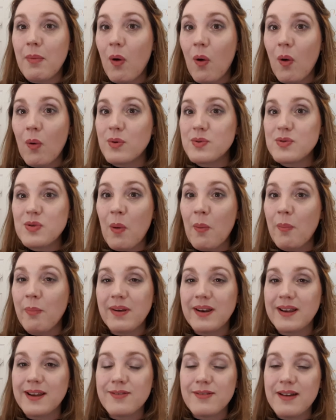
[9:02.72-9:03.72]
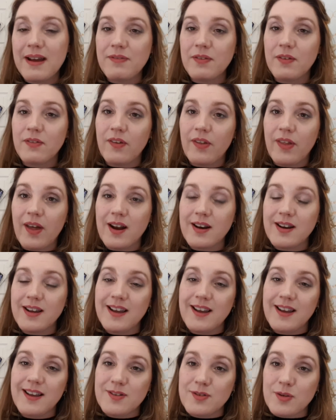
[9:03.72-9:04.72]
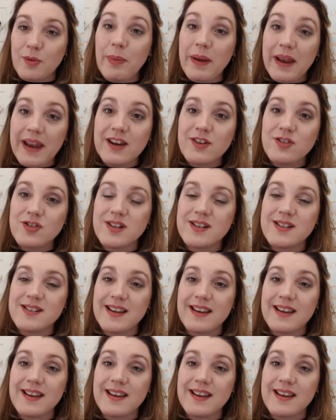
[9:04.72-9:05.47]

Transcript: always humbly grateful for that. So patience